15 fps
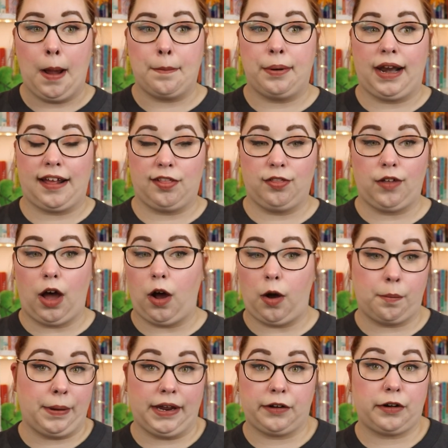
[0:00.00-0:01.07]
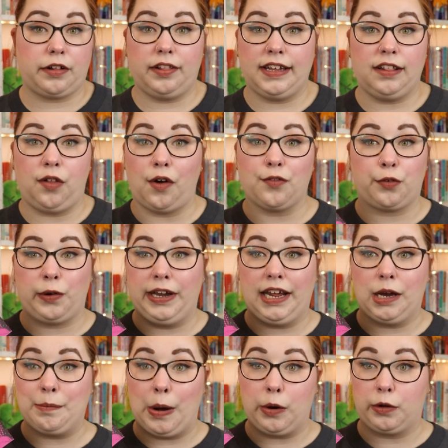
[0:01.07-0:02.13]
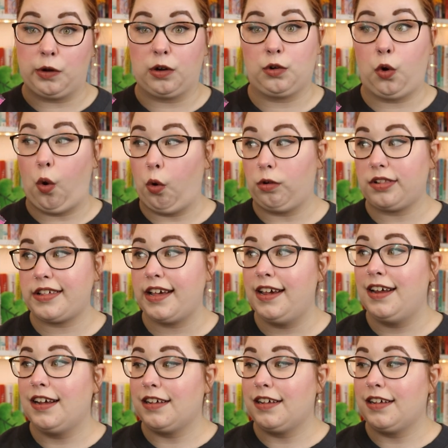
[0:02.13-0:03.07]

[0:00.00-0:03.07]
but I apparently love reading about a good cult.